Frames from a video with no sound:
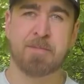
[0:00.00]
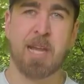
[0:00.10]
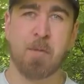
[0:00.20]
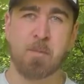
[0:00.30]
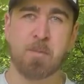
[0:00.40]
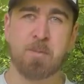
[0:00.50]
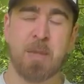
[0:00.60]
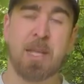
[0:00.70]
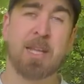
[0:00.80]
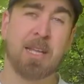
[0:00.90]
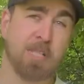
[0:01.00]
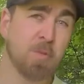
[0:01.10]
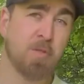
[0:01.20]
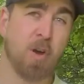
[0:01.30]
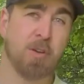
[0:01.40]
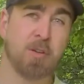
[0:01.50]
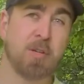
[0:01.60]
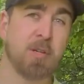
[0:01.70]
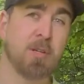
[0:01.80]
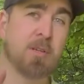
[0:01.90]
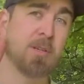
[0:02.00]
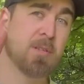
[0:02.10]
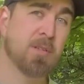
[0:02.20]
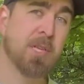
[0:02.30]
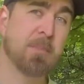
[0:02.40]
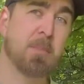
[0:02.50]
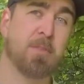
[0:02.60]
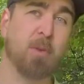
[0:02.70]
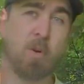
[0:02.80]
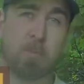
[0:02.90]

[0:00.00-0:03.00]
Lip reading: Now, let's move on to tip number 4.